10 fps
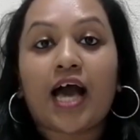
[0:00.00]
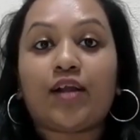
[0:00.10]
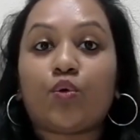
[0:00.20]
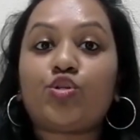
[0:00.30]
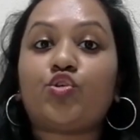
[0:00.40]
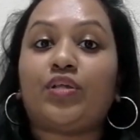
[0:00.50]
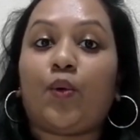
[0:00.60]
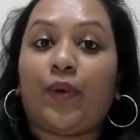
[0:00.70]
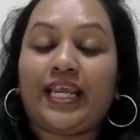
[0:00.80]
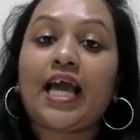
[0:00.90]
and also they
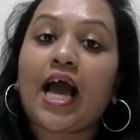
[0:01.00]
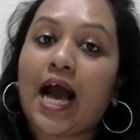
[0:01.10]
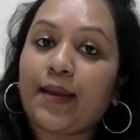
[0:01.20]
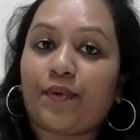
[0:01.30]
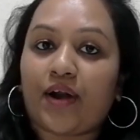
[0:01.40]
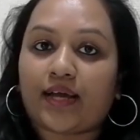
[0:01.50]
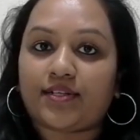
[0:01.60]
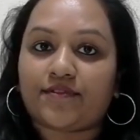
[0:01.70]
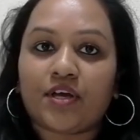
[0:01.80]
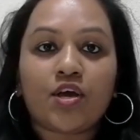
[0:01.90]
are very
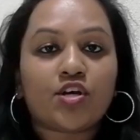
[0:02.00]
hyperactive.